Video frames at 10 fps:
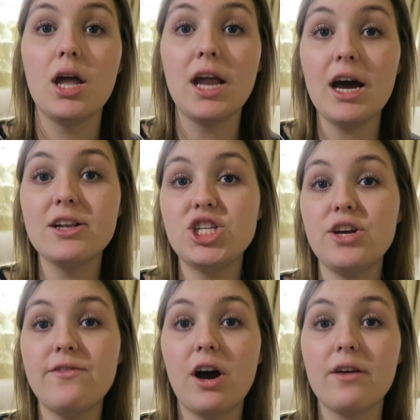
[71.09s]
not
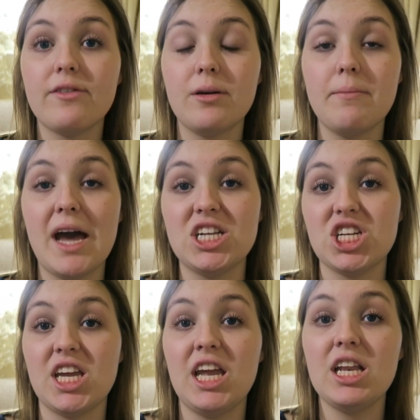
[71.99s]
too far from
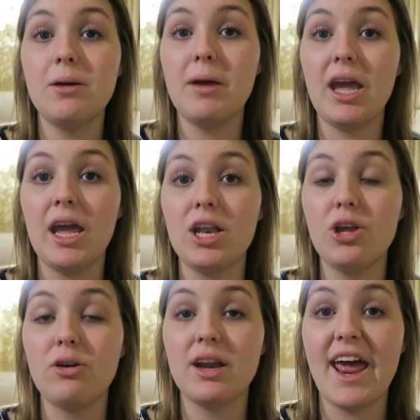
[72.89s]
Magic Kingdom, and
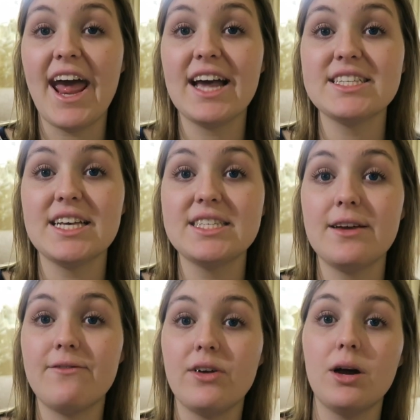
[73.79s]
you could access
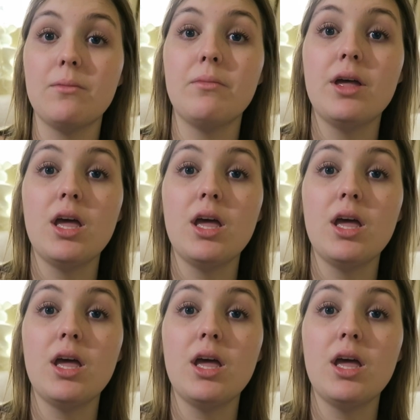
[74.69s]
it from